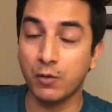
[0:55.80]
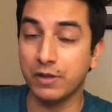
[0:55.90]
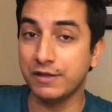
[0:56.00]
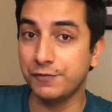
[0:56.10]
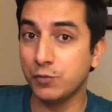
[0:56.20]

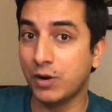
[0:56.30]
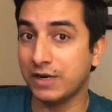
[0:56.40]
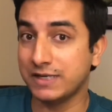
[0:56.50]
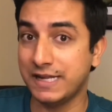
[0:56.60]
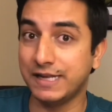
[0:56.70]
if you want
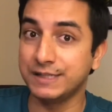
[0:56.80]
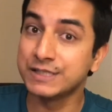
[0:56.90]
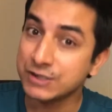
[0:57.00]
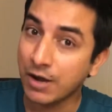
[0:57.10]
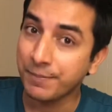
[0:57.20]
to take any
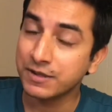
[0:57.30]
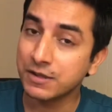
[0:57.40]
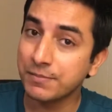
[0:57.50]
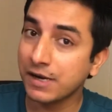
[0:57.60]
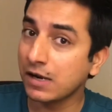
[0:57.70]
stop in the
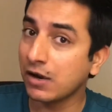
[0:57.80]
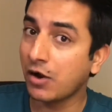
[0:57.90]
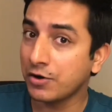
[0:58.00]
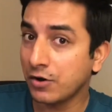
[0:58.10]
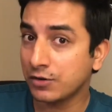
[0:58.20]
middle or
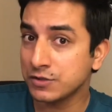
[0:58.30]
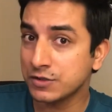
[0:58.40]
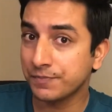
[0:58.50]
not,